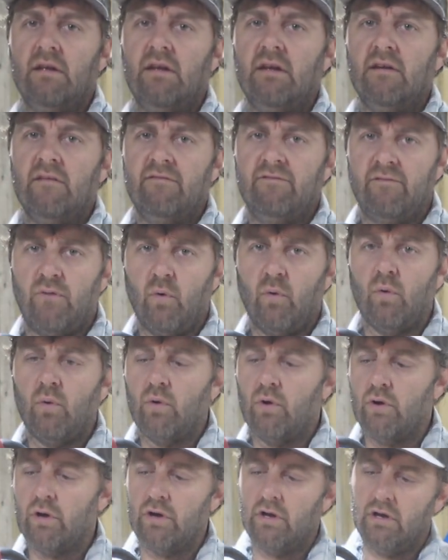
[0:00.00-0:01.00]

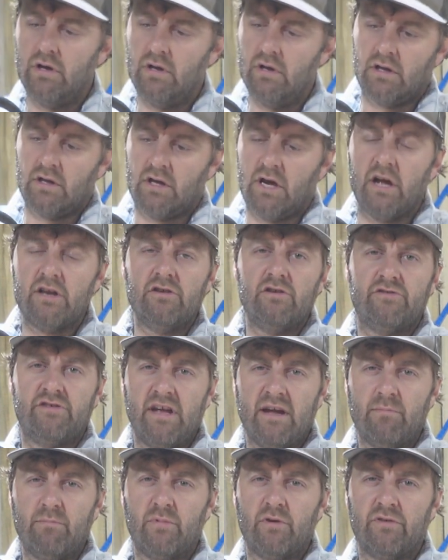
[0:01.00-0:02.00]
for cutting your
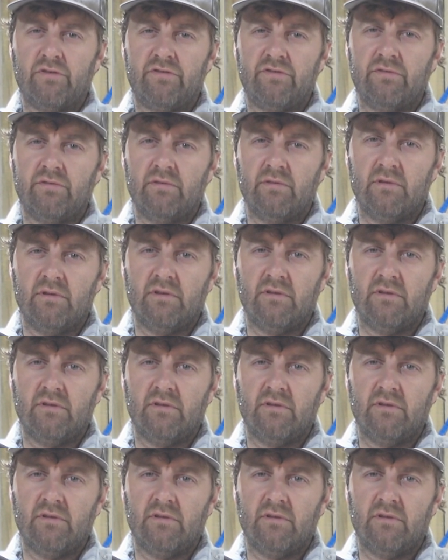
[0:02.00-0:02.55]
timbers,